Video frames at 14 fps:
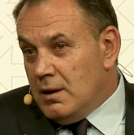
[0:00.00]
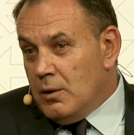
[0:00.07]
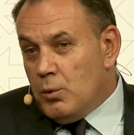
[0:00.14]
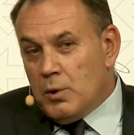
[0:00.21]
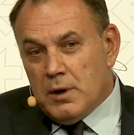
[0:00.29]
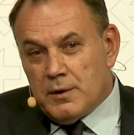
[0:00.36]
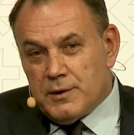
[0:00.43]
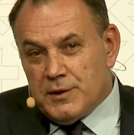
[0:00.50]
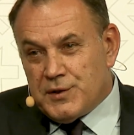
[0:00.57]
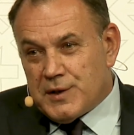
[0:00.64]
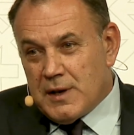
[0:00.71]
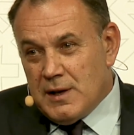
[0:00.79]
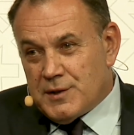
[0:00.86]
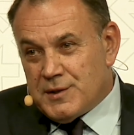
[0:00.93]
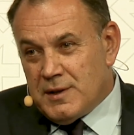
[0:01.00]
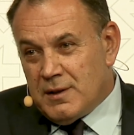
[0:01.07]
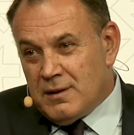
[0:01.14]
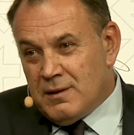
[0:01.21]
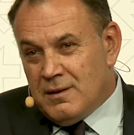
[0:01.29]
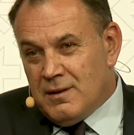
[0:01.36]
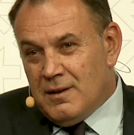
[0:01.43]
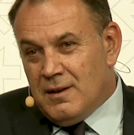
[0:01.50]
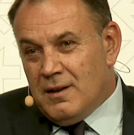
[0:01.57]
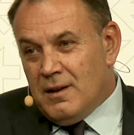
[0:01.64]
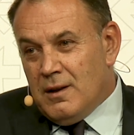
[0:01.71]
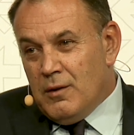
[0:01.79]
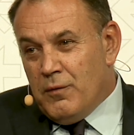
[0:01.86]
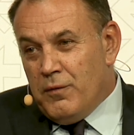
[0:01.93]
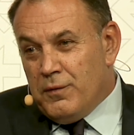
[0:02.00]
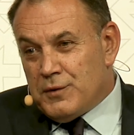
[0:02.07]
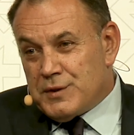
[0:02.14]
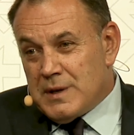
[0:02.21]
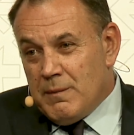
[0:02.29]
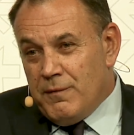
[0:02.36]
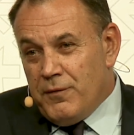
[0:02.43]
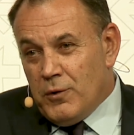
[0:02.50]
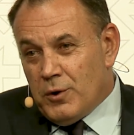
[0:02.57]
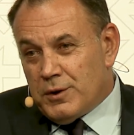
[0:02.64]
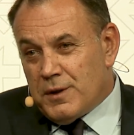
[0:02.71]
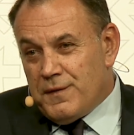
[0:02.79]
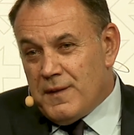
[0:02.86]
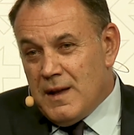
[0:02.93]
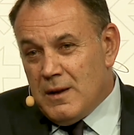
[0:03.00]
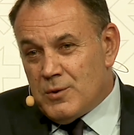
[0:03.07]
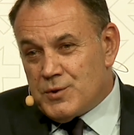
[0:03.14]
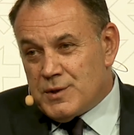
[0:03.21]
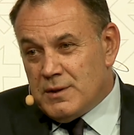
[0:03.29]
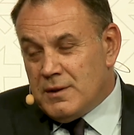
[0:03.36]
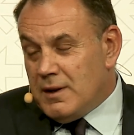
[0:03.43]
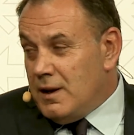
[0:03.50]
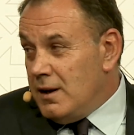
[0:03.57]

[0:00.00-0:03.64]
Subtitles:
We are discussing some 40,000